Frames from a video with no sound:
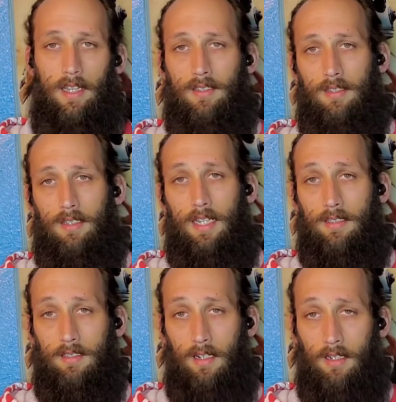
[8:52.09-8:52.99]

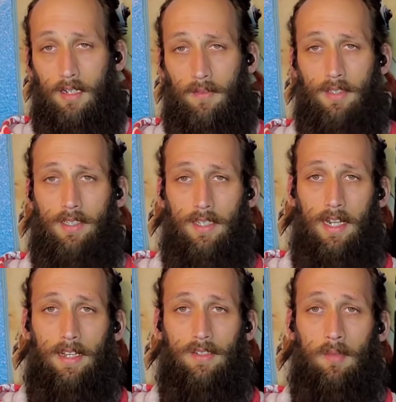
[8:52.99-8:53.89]
It's our differences that
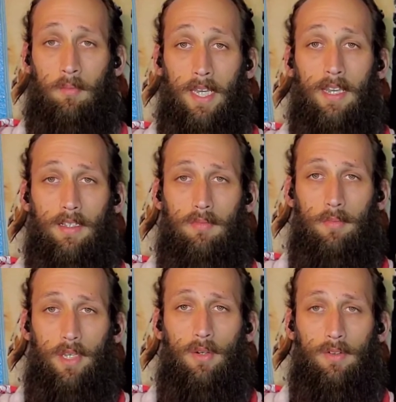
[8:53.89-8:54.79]
actually make us
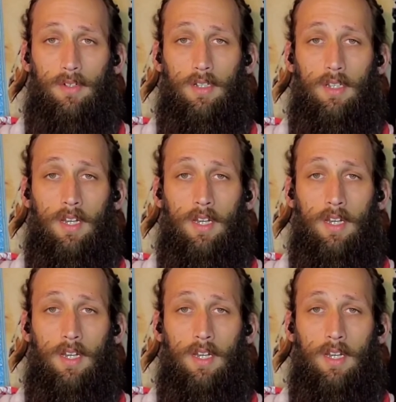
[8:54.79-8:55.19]
beautiful.